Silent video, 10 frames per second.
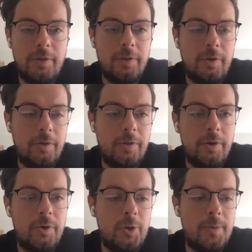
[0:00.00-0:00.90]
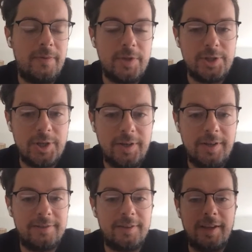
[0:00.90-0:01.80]
The norm of the
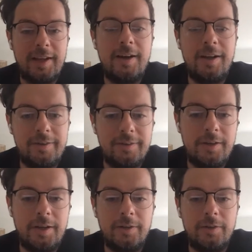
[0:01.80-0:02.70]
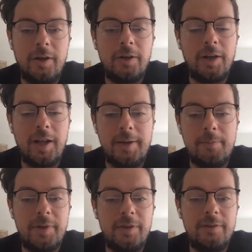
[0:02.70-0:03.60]
journey is that they can't design
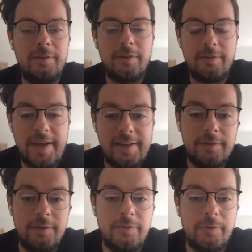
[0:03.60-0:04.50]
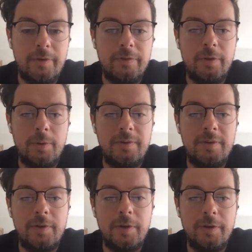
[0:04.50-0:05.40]
online because it's not fast enough or
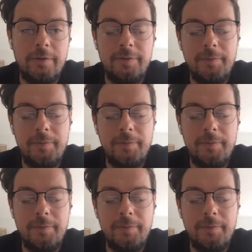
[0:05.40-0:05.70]
intuitive